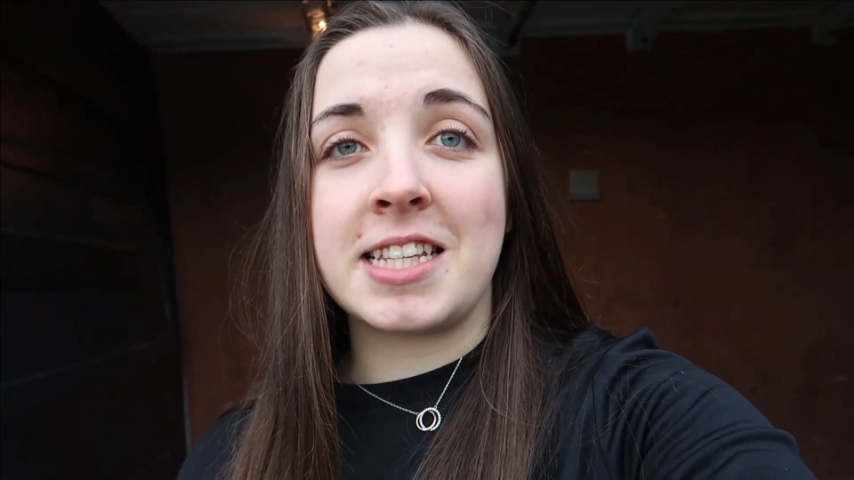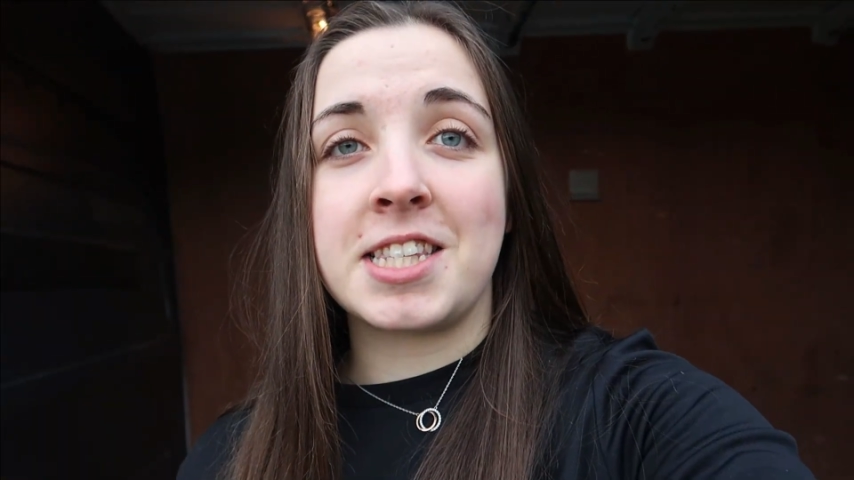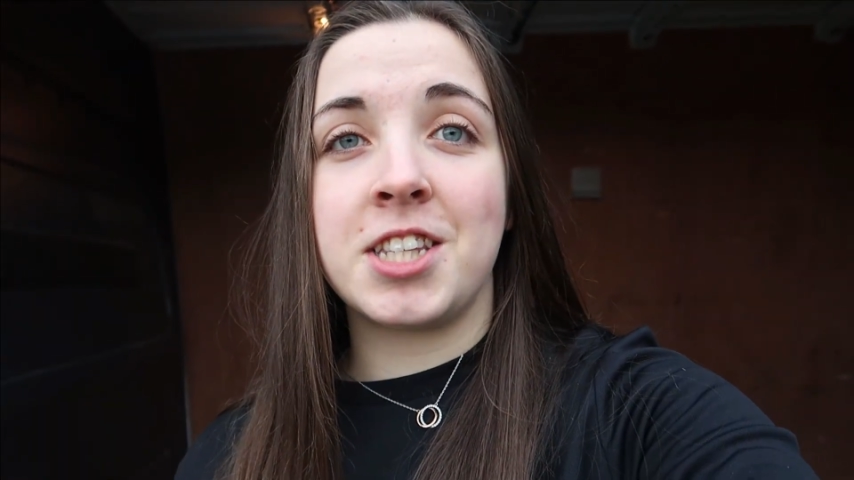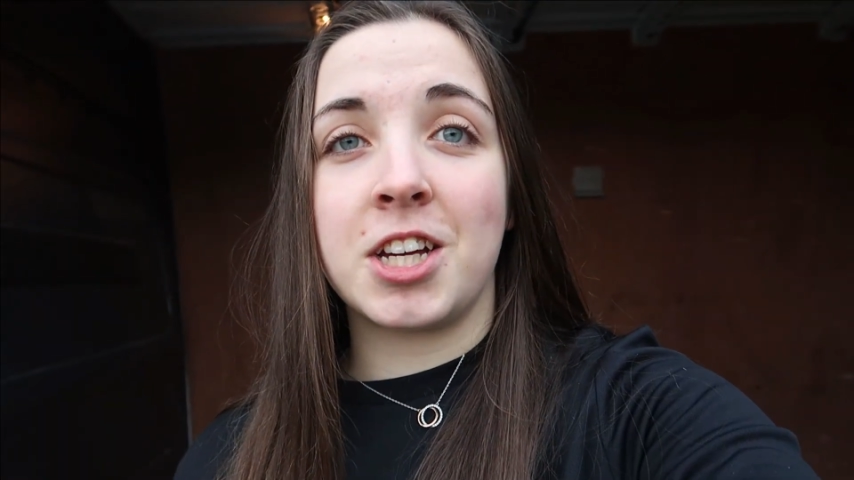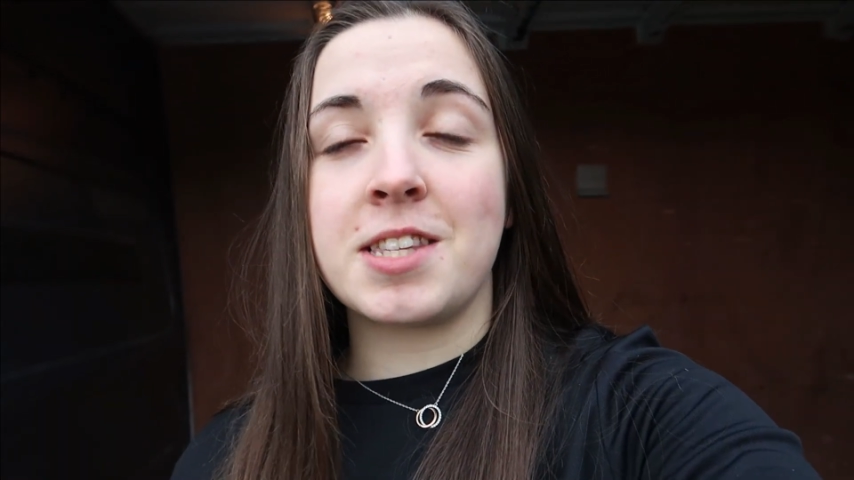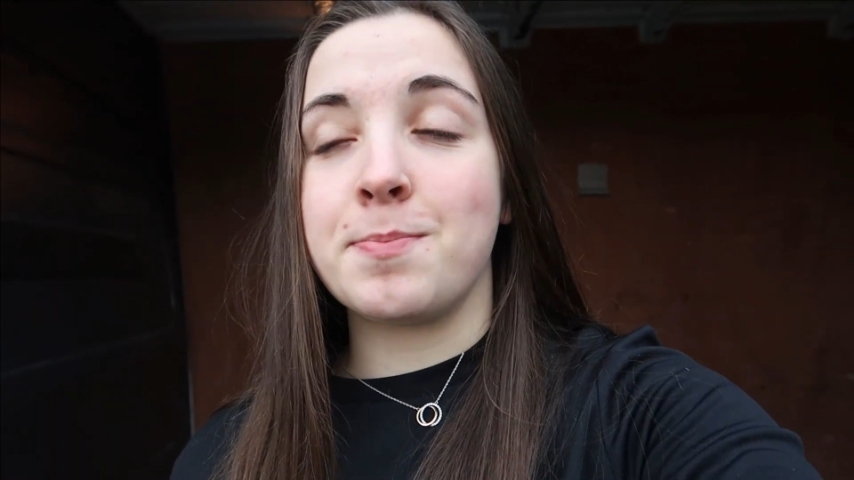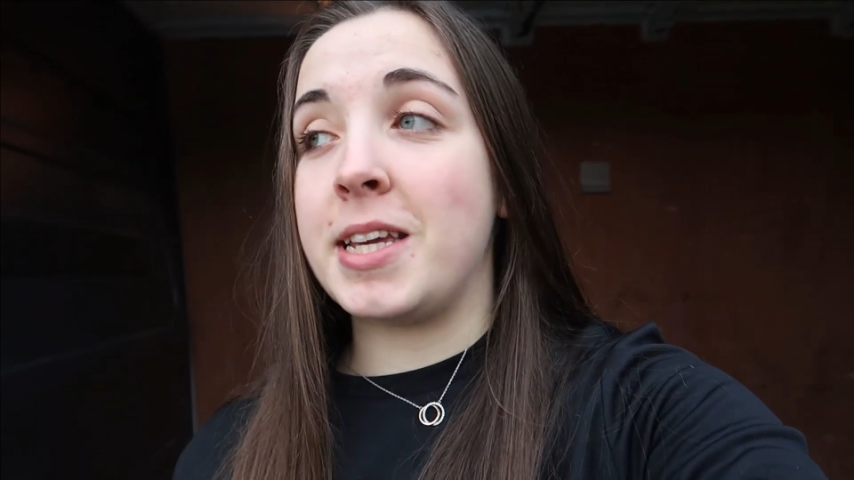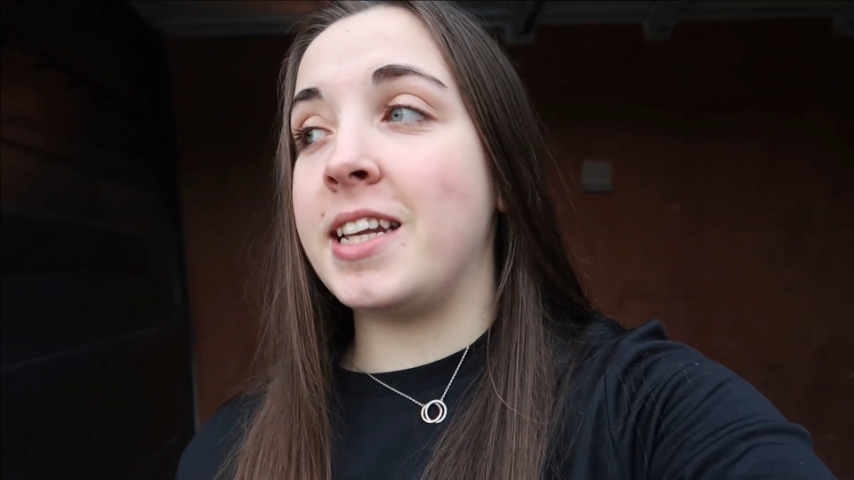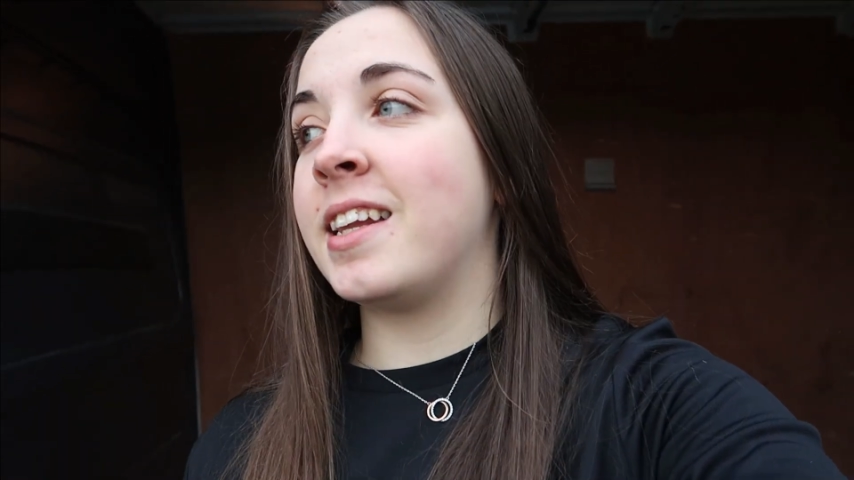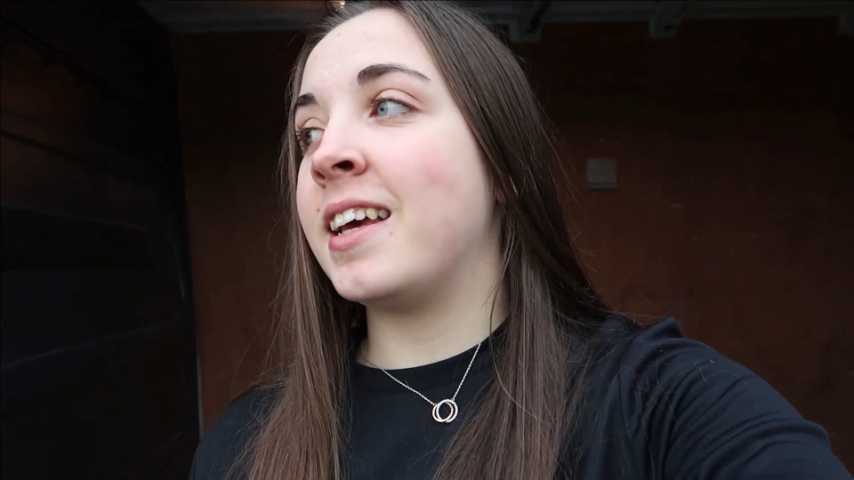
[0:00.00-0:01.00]
this does
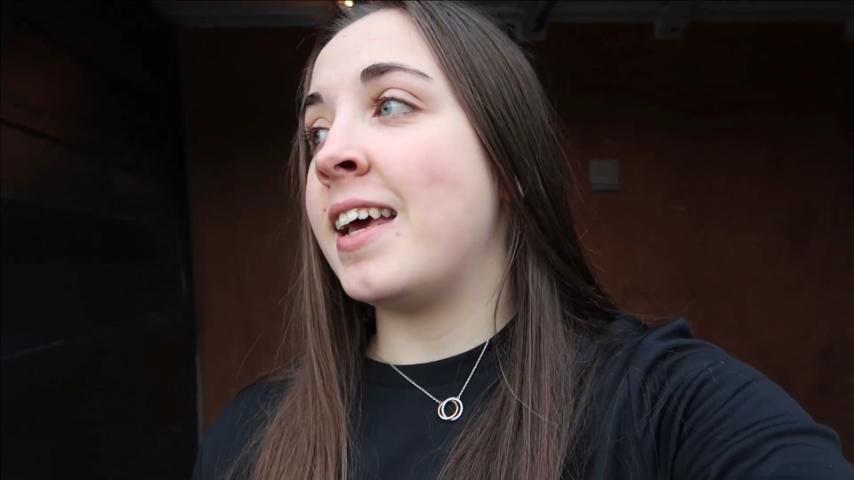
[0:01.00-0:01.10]
mean